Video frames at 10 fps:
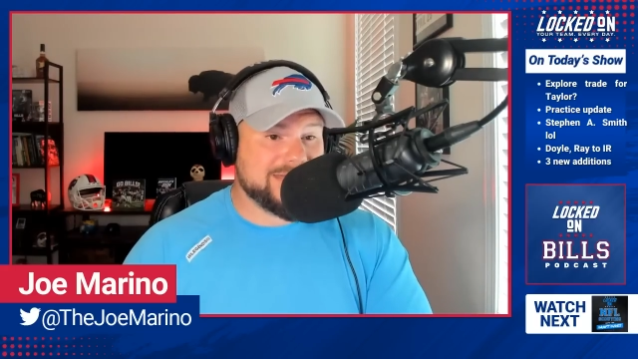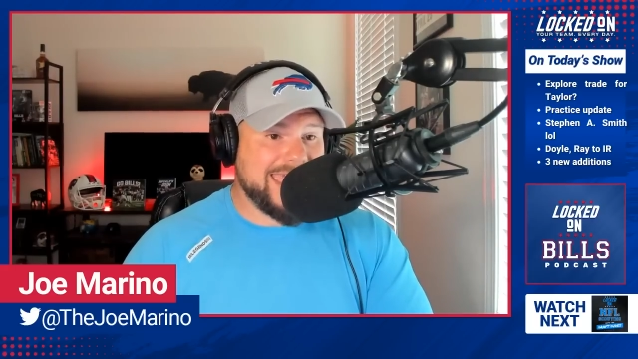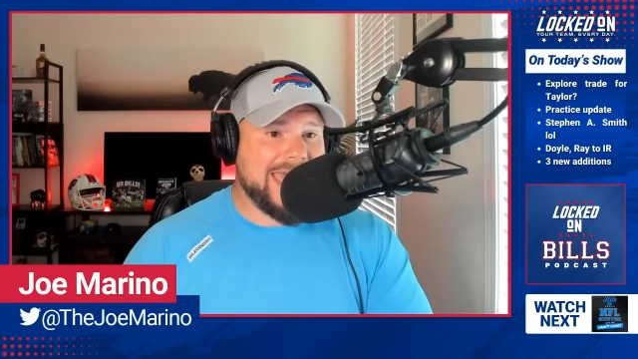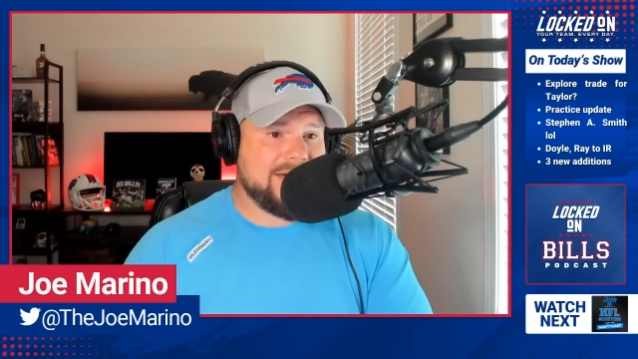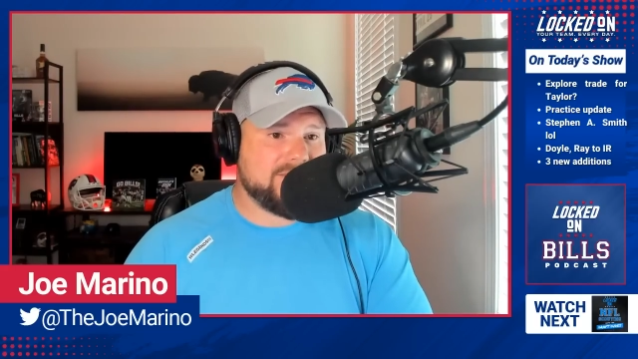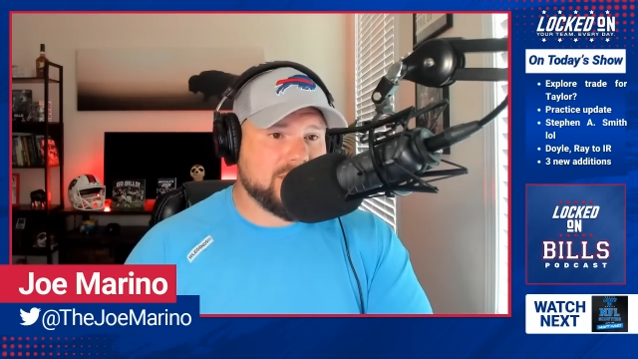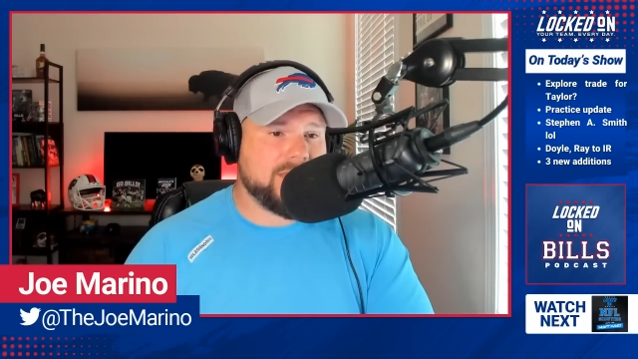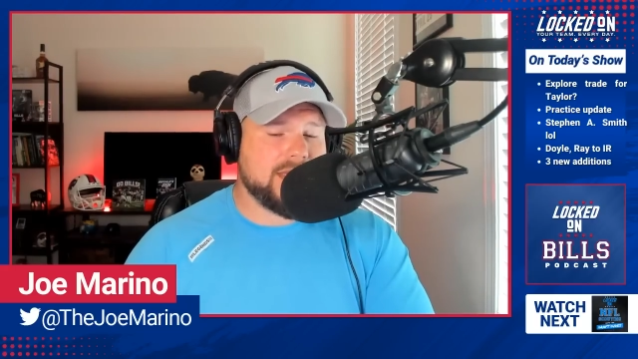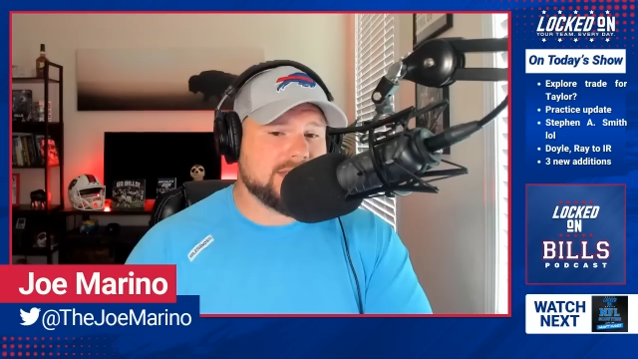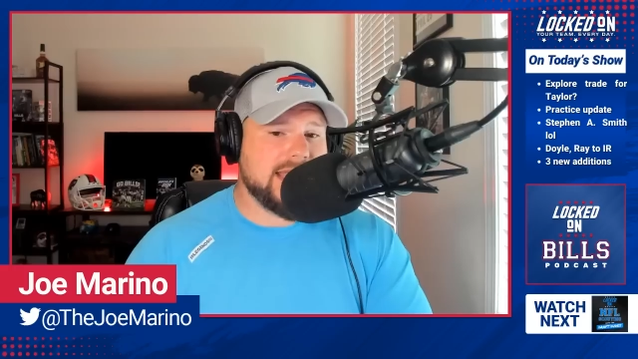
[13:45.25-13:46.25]
calf are
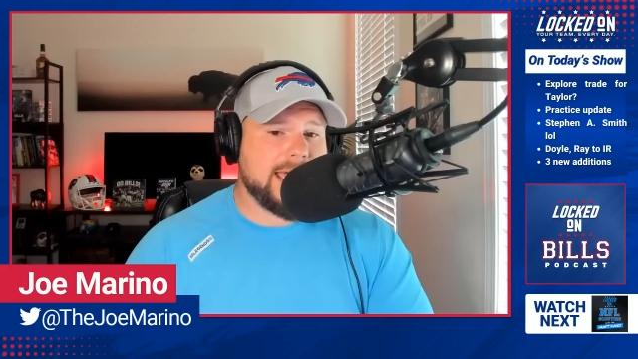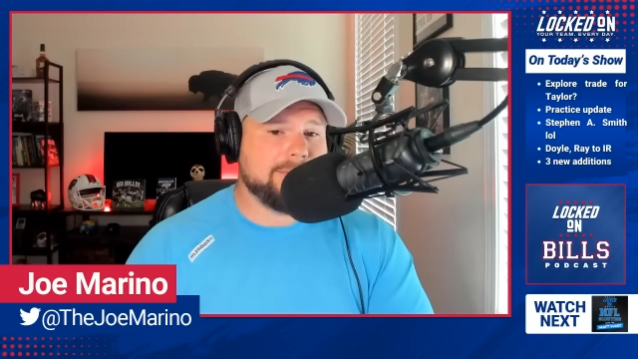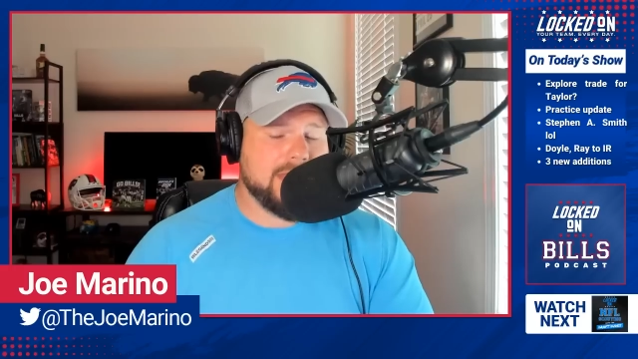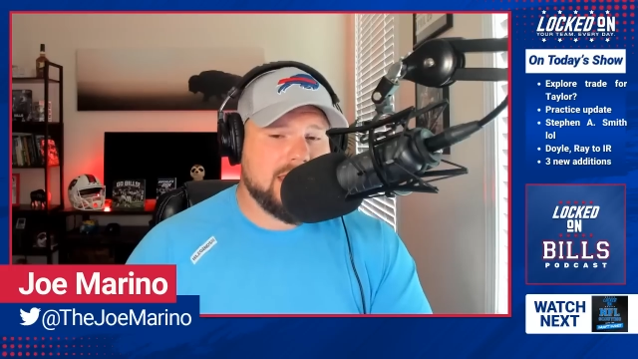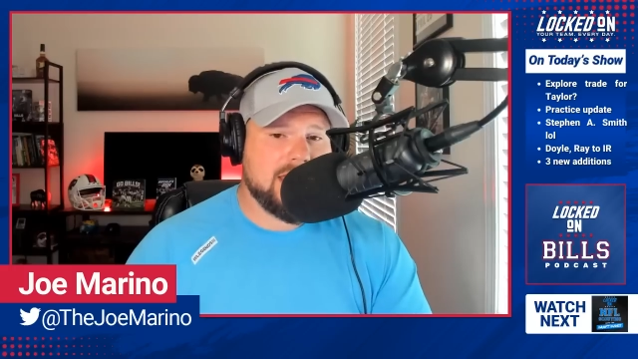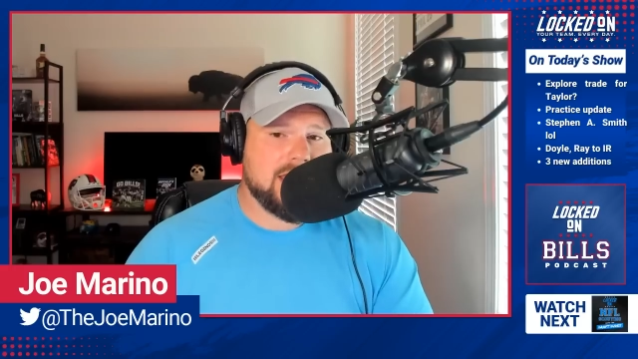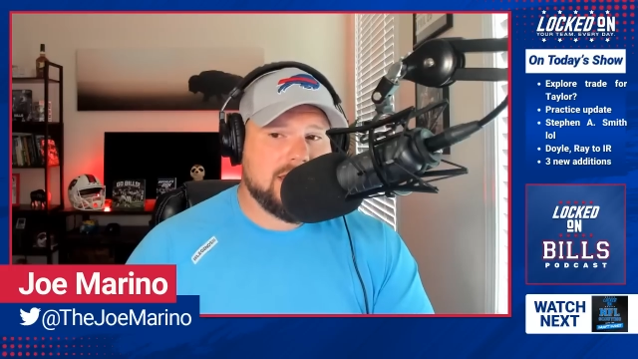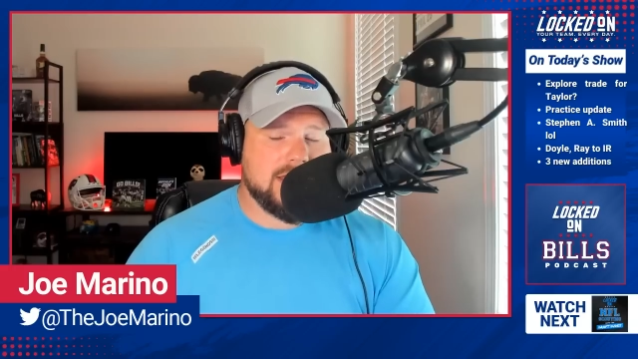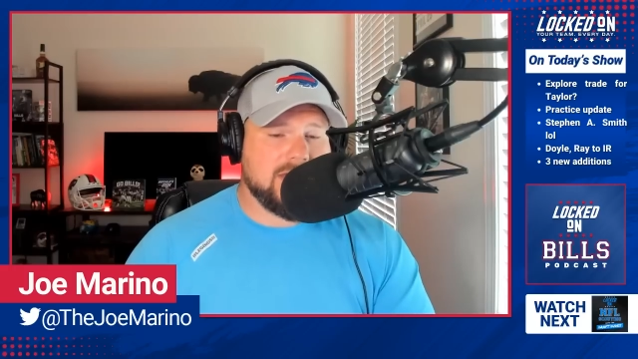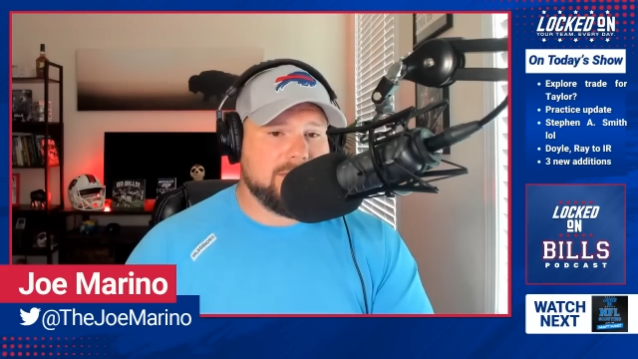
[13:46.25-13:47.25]
things that
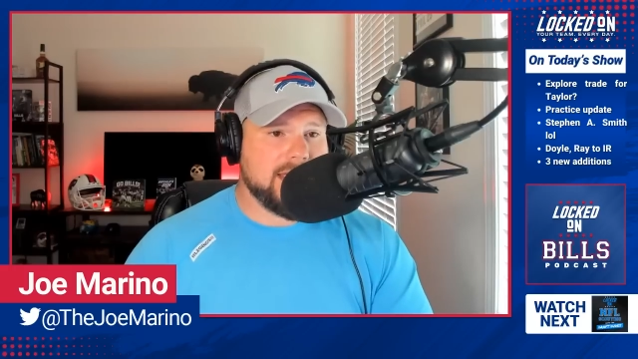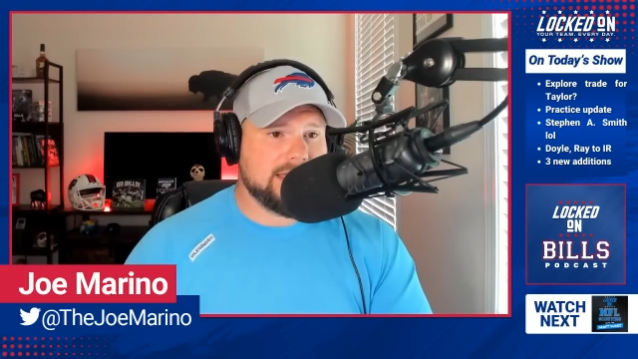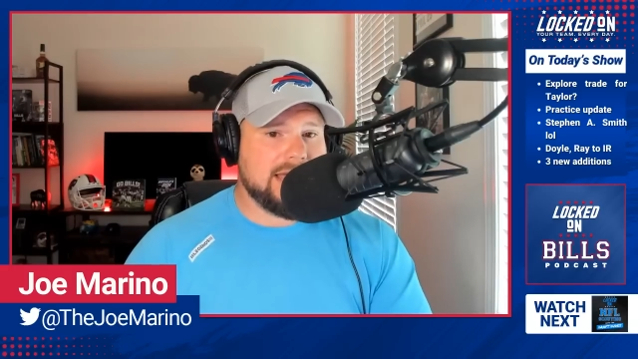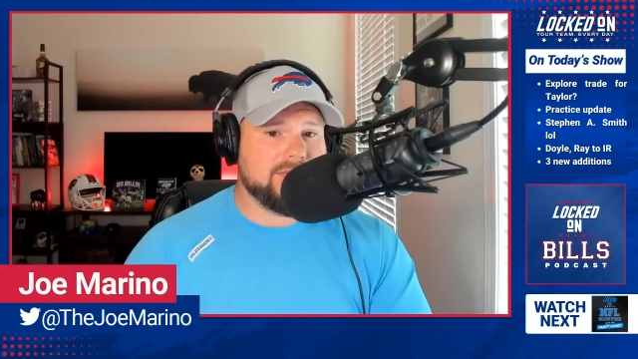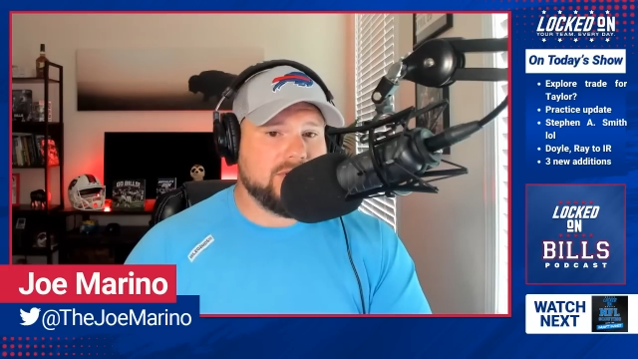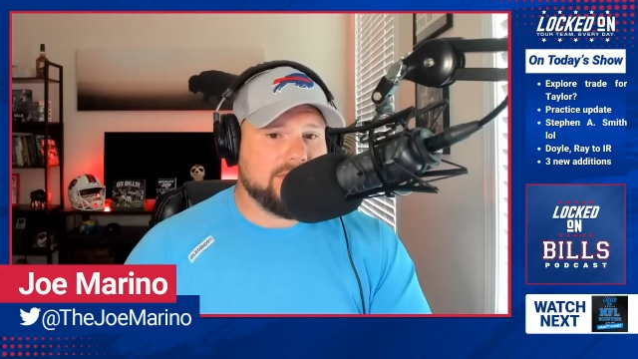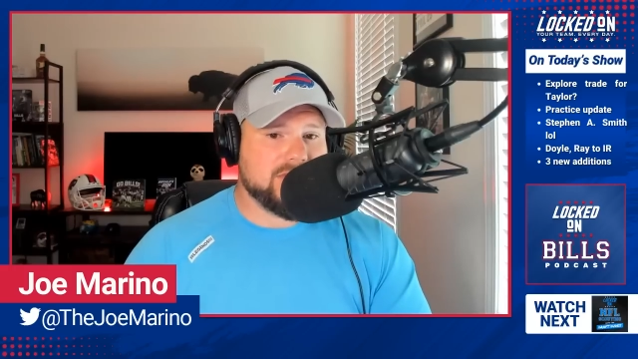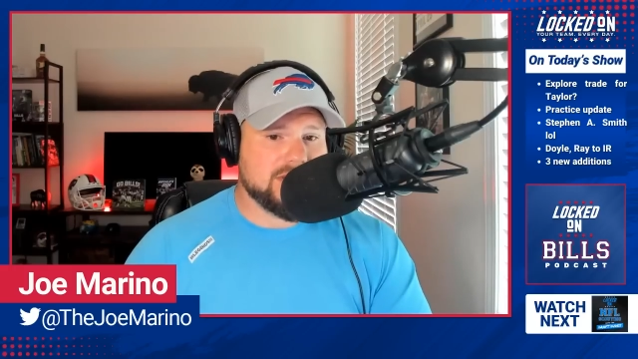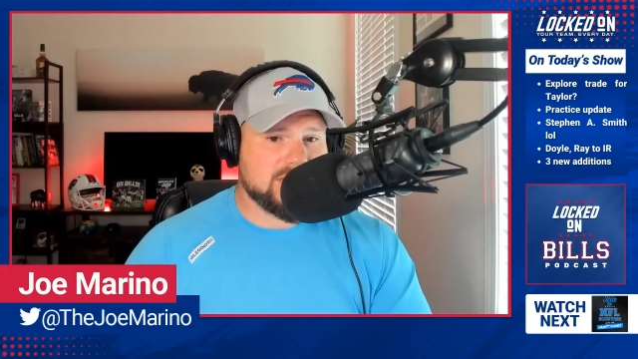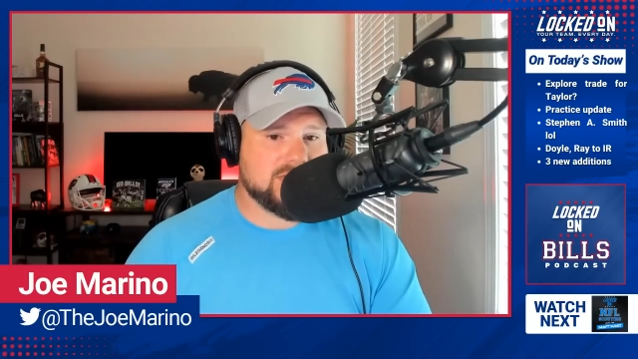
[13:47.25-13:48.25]
give me a level of
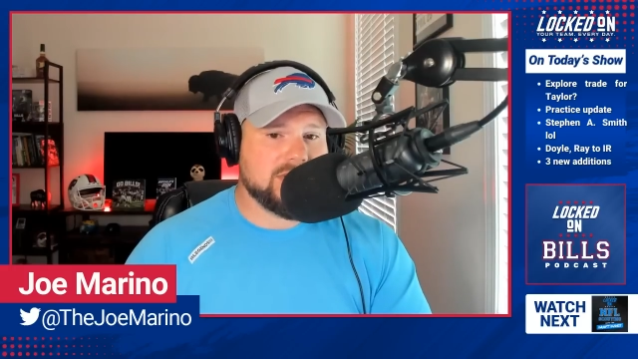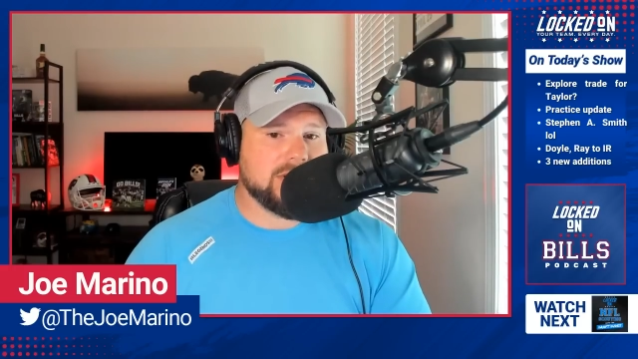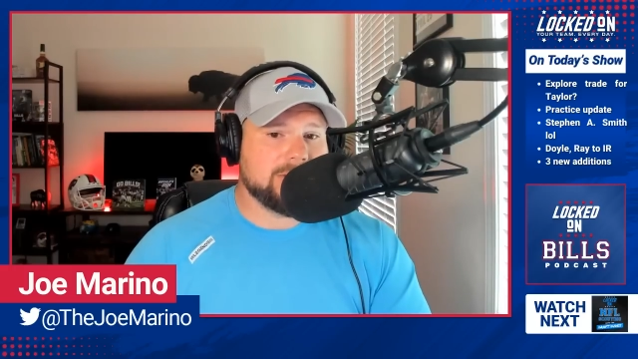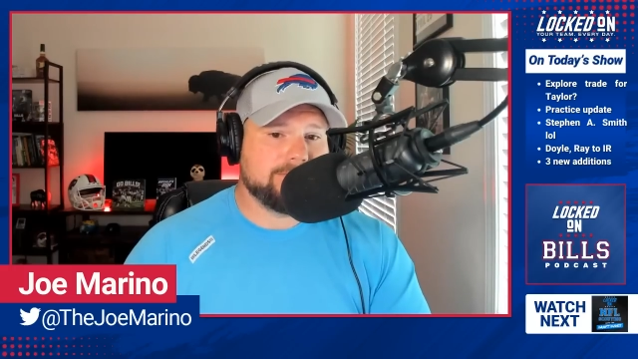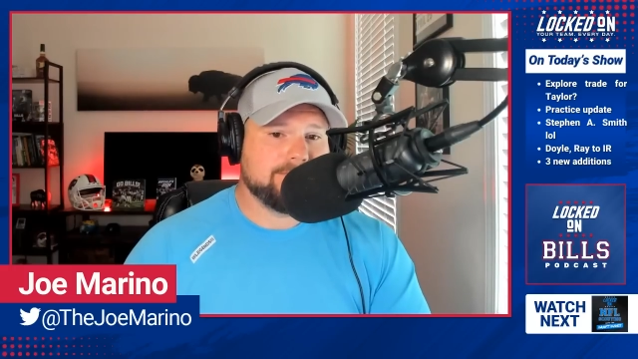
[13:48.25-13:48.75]
concern.